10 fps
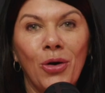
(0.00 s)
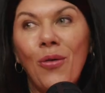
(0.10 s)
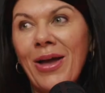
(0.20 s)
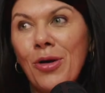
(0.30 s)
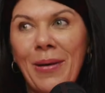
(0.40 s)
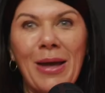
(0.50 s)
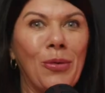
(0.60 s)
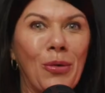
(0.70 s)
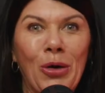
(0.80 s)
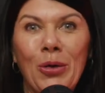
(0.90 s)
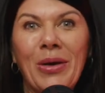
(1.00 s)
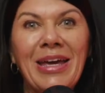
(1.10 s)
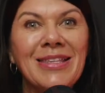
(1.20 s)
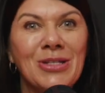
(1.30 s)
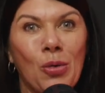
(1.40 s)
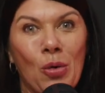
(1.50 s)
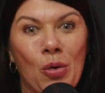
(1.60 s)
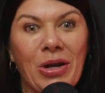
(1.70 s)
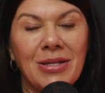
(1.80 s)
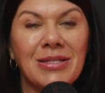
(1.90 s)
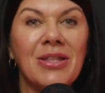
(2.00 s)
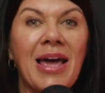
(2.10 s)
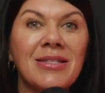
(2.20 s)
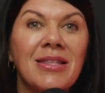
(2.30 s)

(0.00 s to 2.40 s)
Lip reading: Who are your people? Who is your audience? So that's